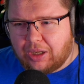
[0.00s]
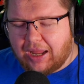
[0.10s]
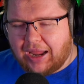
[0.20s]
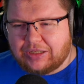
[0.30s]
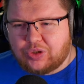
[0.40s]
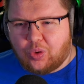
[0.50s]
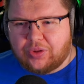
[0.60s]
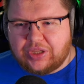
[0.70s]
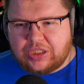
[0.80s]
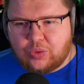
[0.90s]
I don't
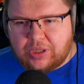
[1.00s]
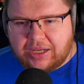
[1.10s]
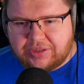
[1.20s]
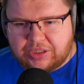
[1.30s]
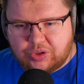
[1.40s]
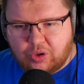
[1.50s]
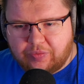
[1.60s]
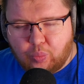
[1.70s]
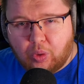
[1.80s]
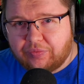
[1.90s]
think you guys
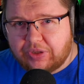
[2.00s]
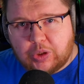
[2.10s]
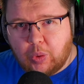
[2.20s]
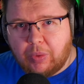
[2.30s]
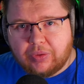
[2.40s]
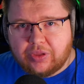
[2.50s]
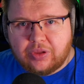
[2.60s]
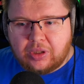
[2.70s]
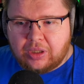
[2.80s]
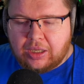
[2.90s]
deserve one video a month.
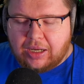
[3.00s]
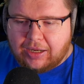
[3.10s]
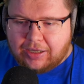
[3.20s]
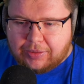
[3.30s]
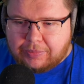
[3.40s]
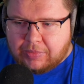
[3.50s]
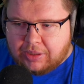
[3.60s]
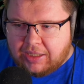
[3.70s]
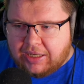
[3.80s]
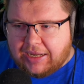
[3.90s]

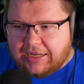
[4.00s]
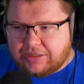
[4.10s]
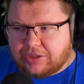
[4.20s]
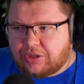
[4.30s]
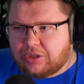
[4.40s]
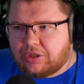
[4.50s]
It's